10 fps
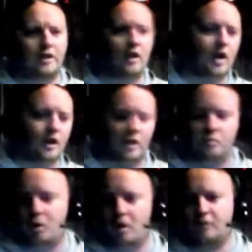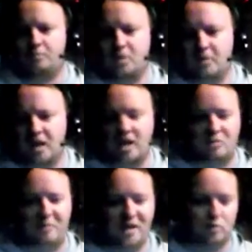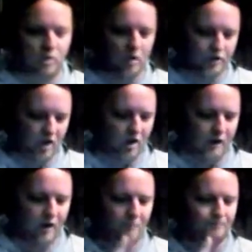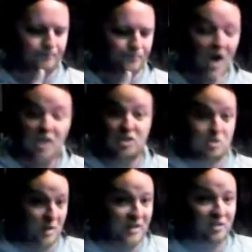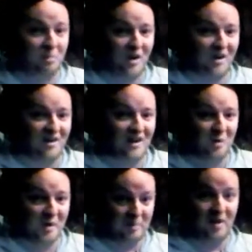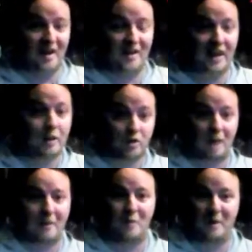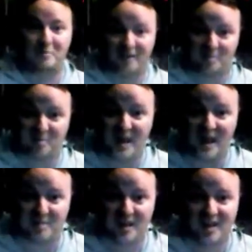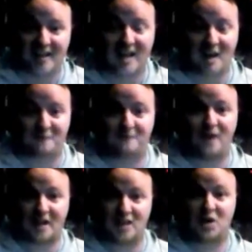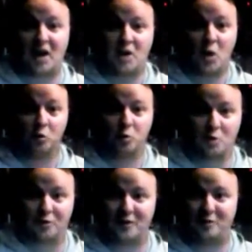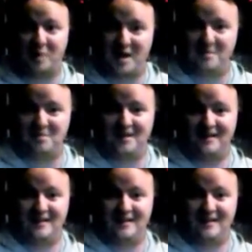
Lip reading: To me, his best roles are Street Smart, where he was nominated, where he plays a pimp, like a fucking, ruthless pimp.